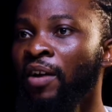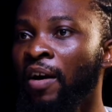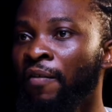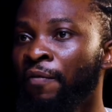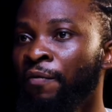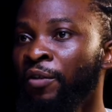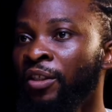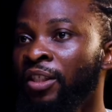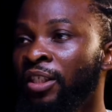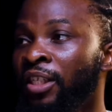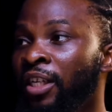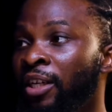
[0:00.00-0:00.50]
at
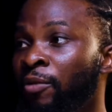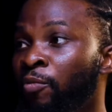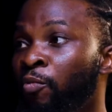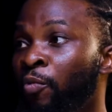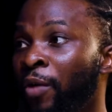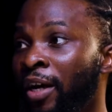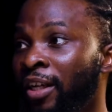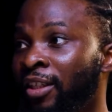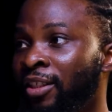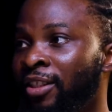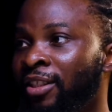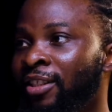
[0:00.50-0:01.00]
which they
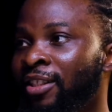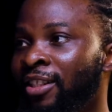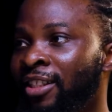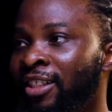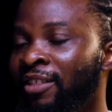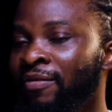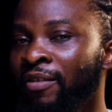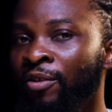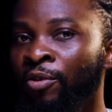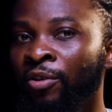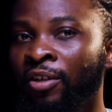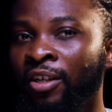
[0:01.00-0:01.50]
went is
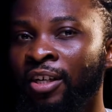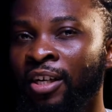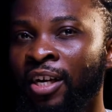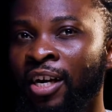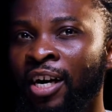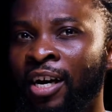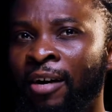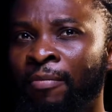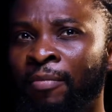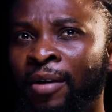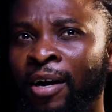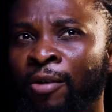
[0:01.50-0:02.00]
different. Okay,
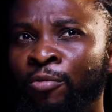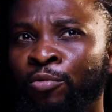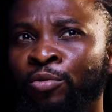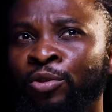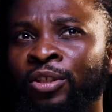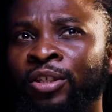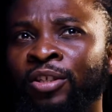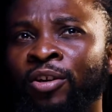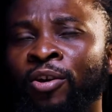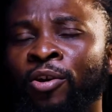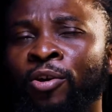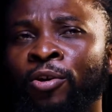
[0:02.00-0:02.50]
I
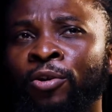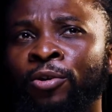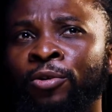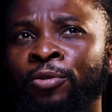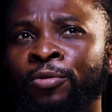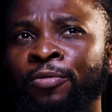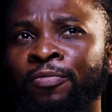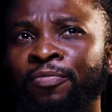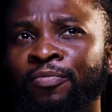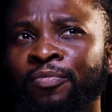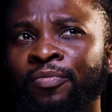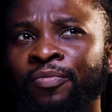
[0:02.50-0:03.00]
wouldn't
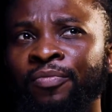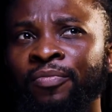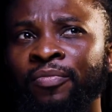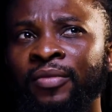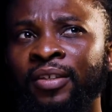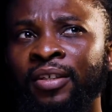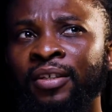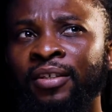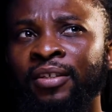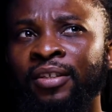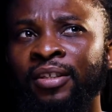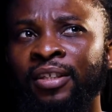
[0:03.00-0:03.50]
call
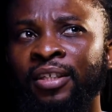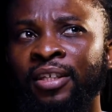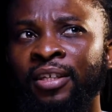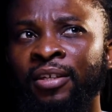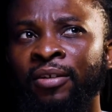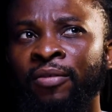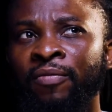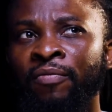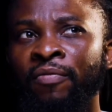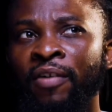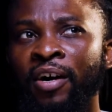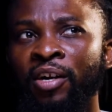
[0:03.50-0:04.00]
the
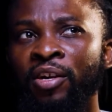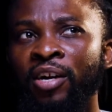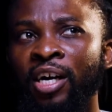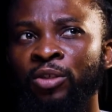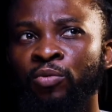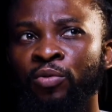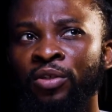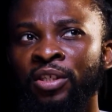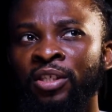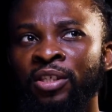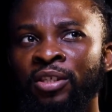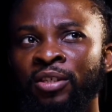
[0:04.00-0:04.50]
value at
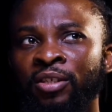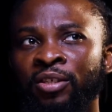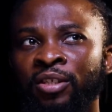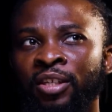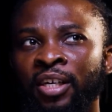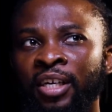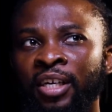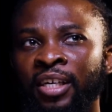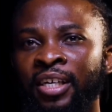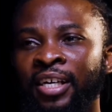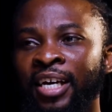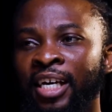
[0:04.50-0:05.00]
which
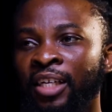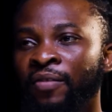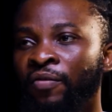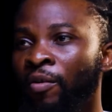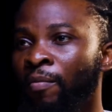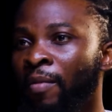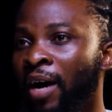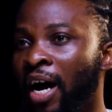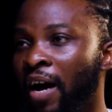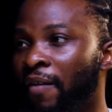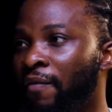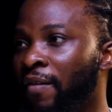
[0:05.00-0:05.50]
they get from
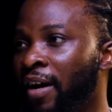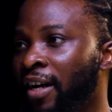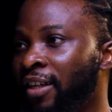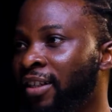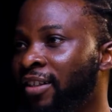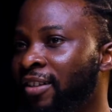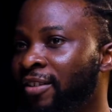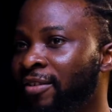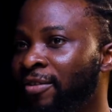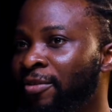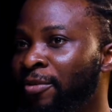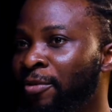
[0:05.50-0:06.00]
Harvard
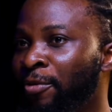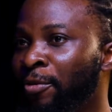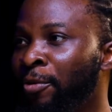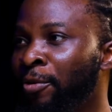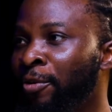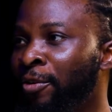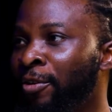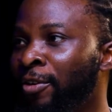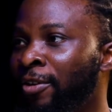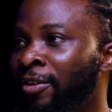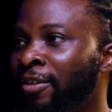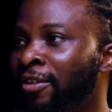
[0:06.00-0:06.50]

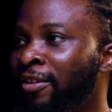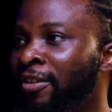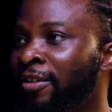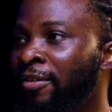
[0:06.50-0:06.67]
or...